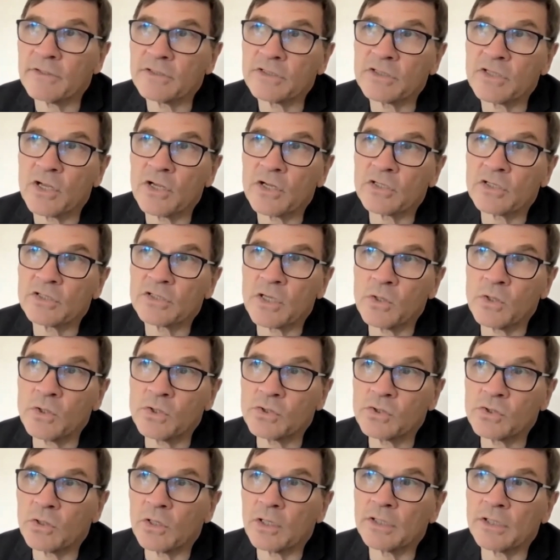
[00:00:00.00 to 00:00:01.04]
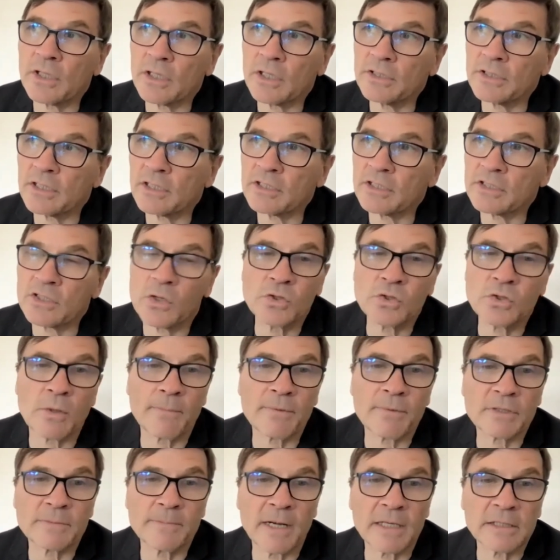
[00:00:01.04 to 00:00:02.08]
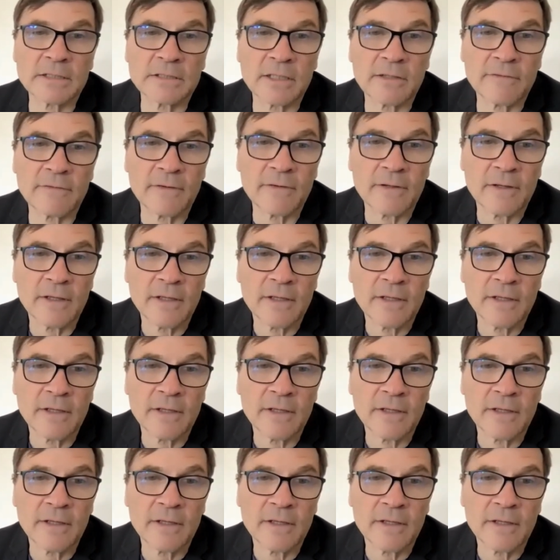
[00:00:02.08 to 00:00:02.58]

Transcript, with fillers: psychosocial. I, I take a social perspective.